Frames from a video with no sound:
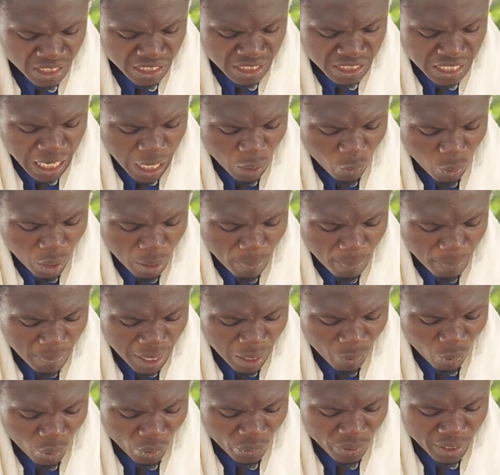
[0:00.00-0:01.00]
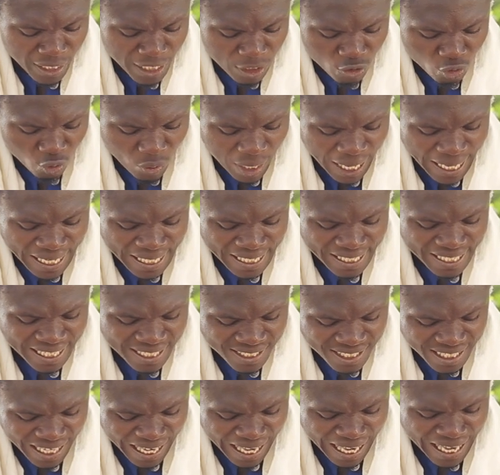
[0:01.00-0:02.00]
Now, one man won't nestle and
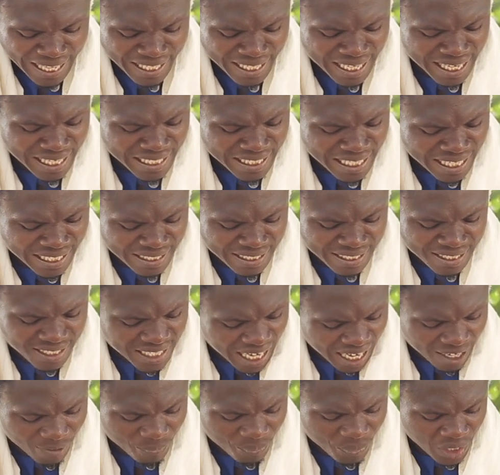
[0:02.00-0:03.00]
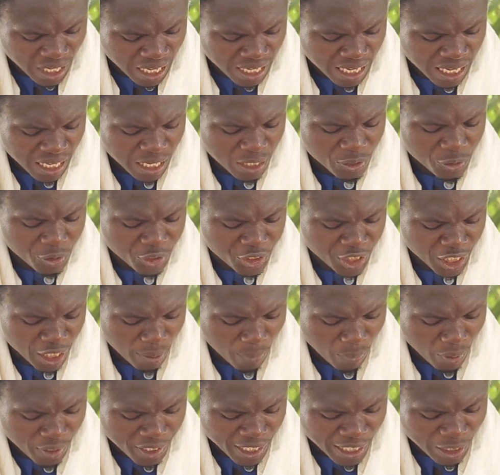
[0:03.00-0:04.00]
cancer and yen, sir, and a sheer
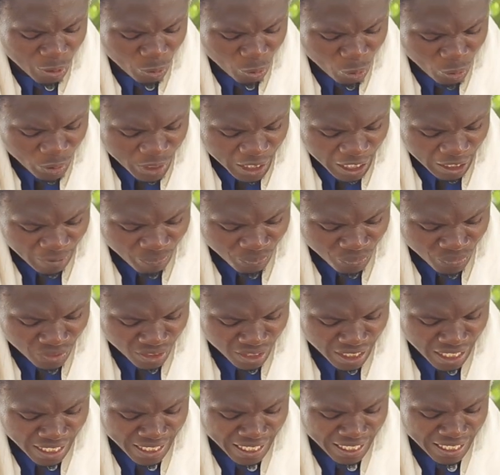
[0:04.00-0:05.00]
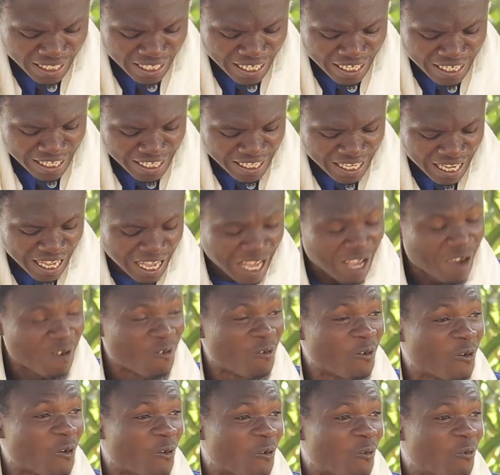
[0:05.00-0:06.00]
moja you go yet, na ye any air,
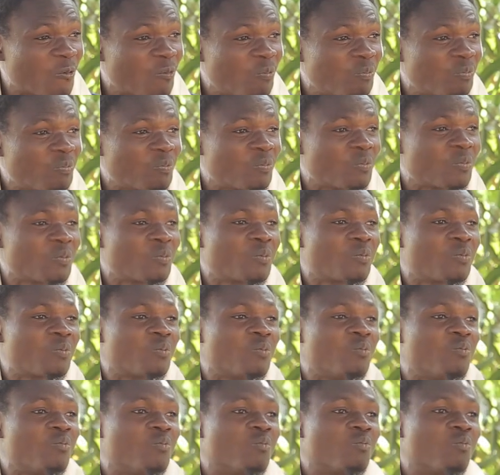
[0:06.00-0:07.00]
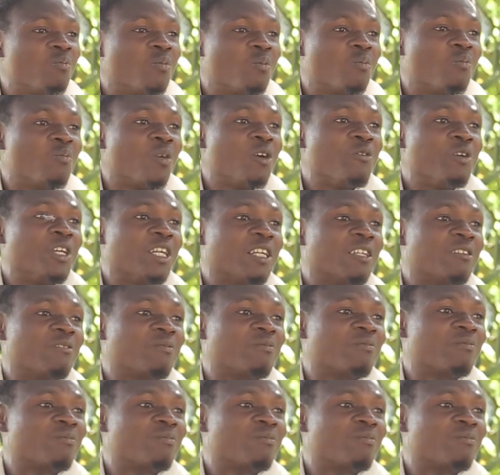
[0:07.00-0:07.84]
no. Murray.